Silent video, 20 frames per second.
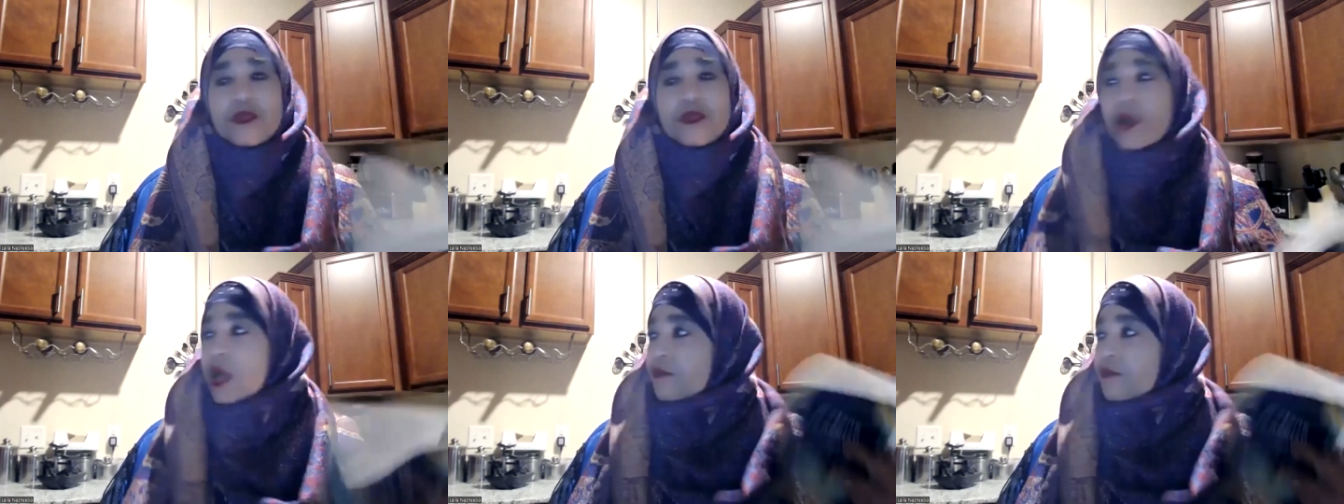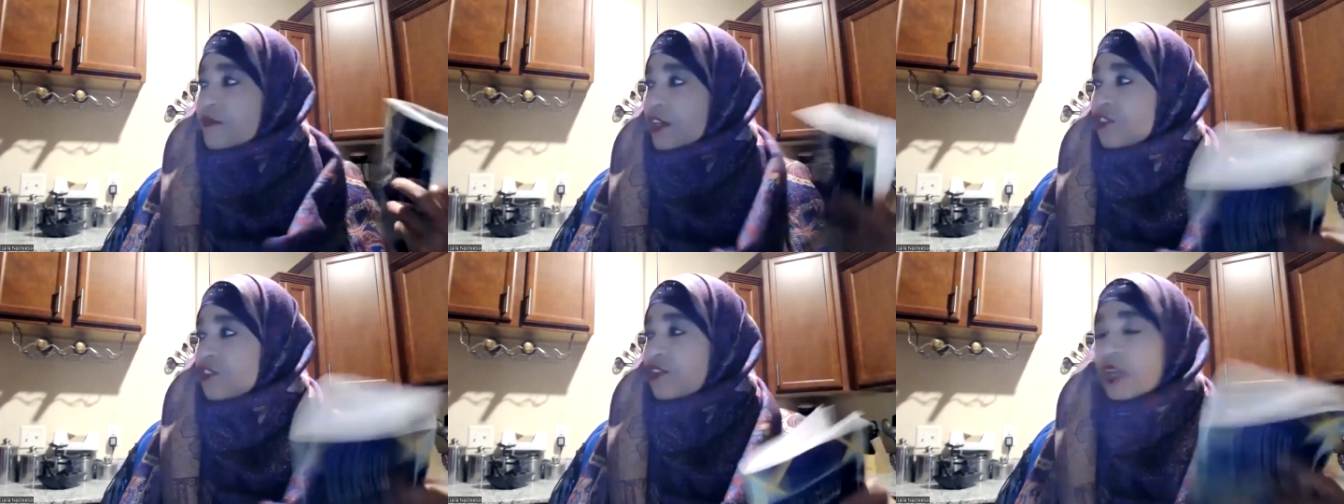
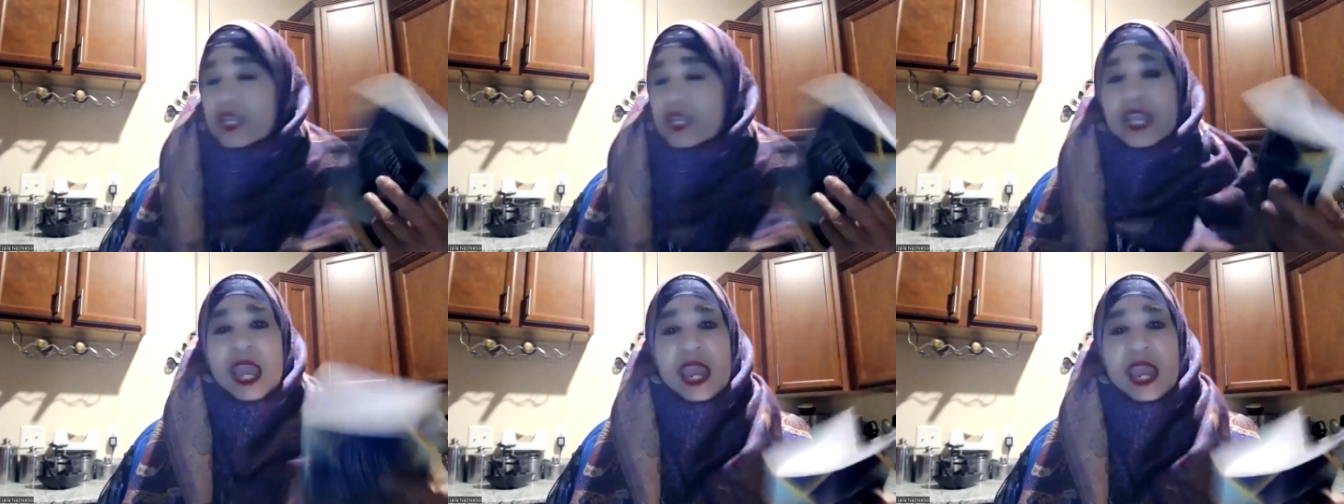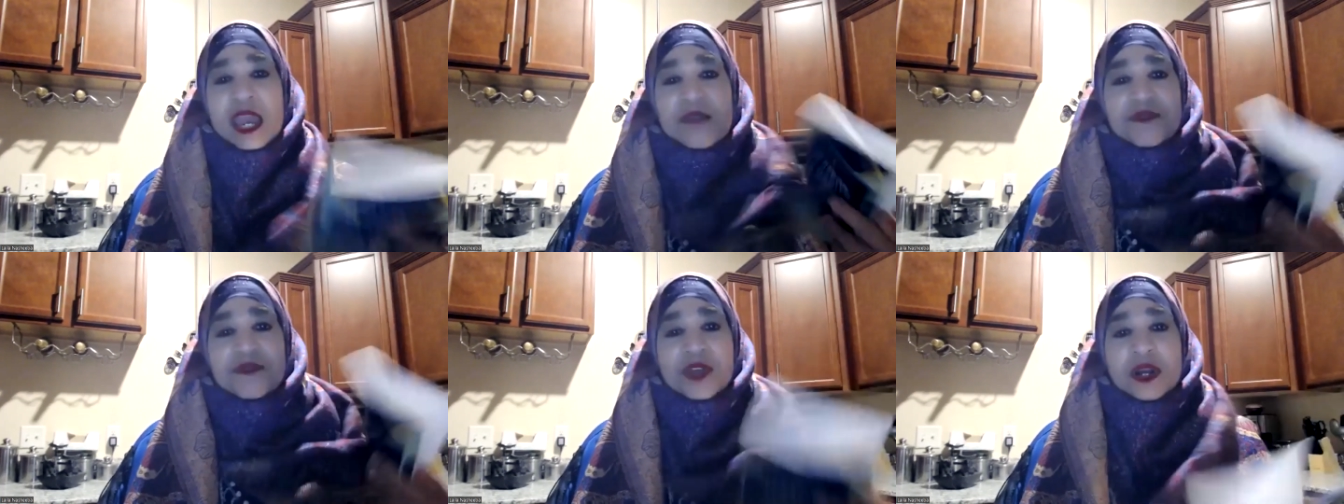prophet
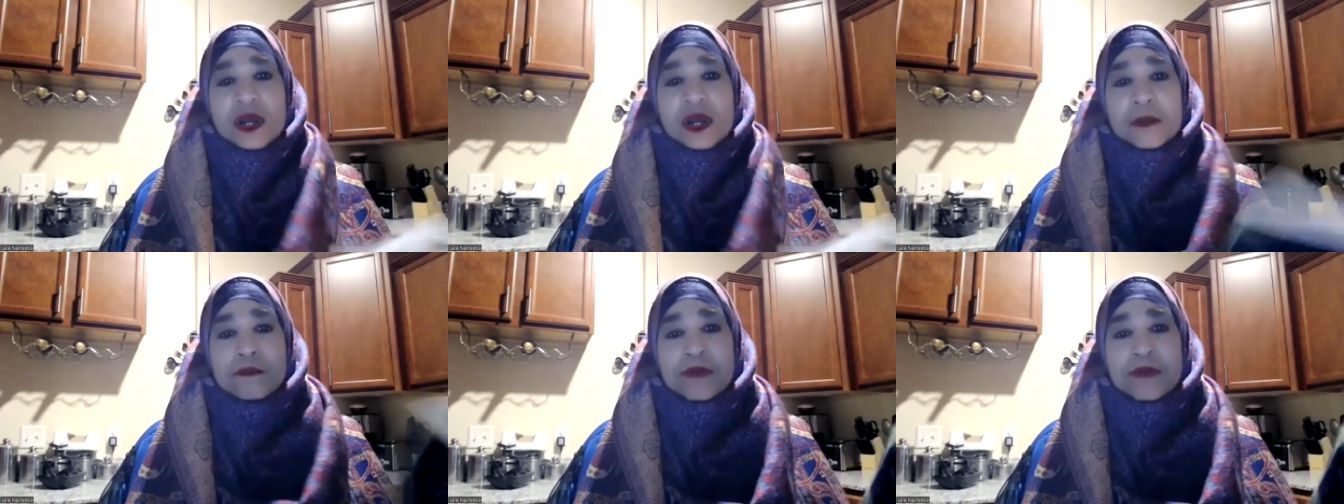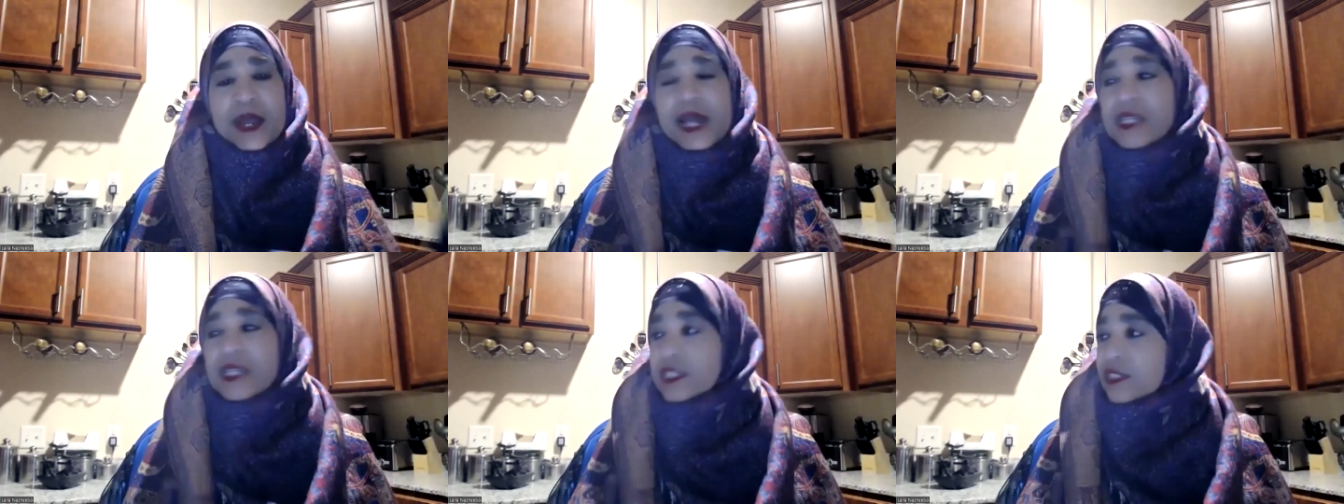gave the
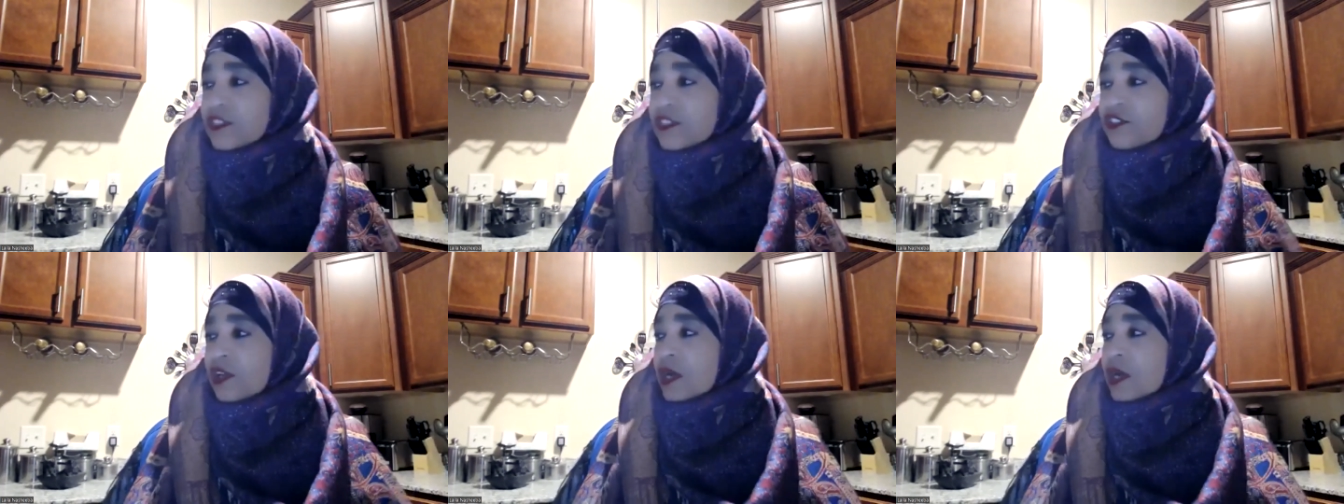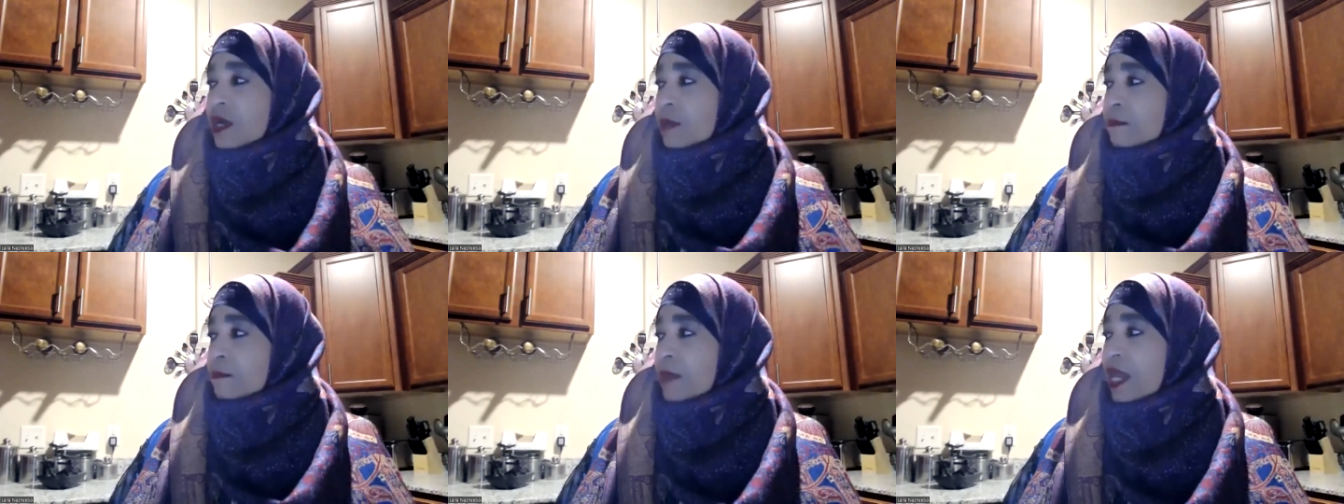companions a
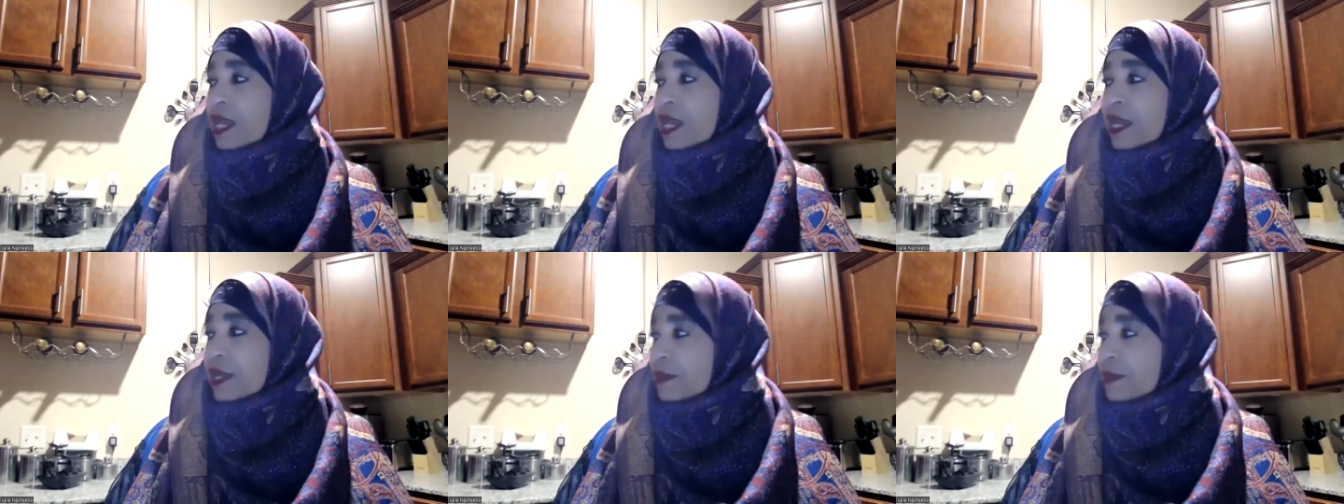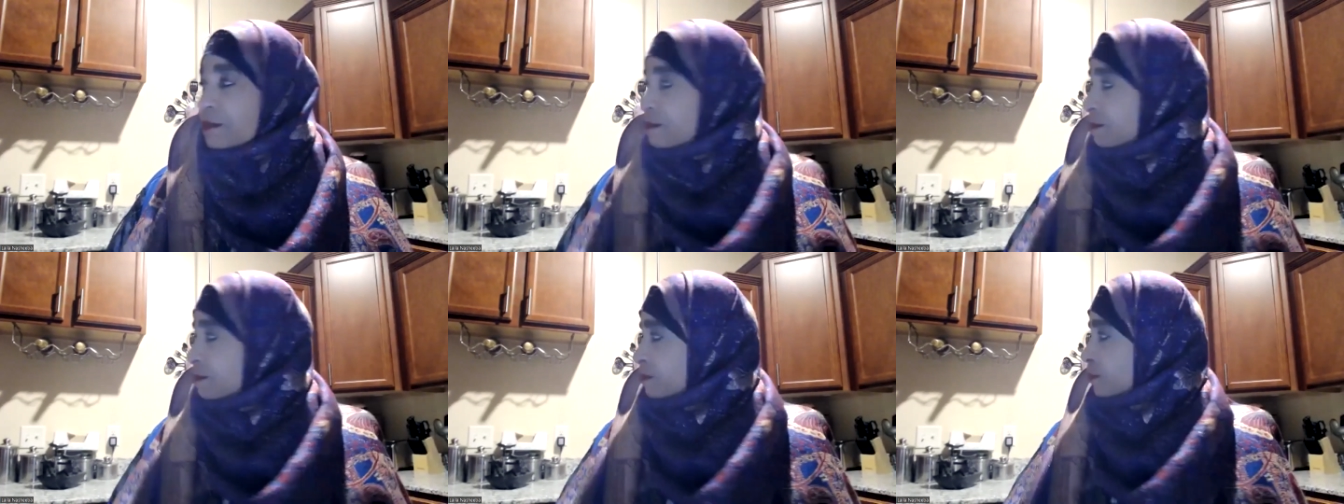
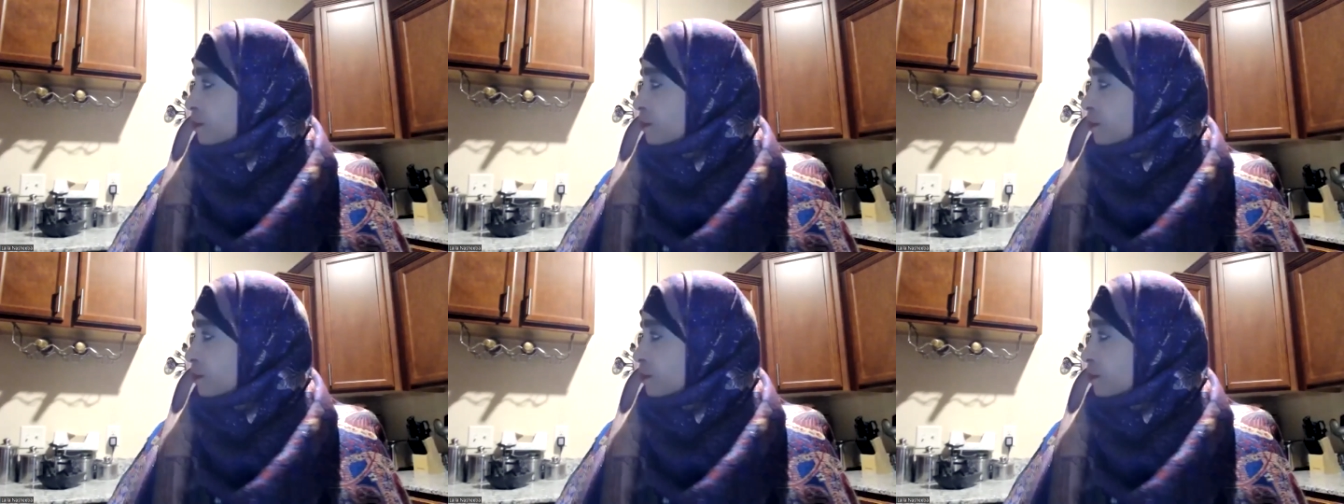command,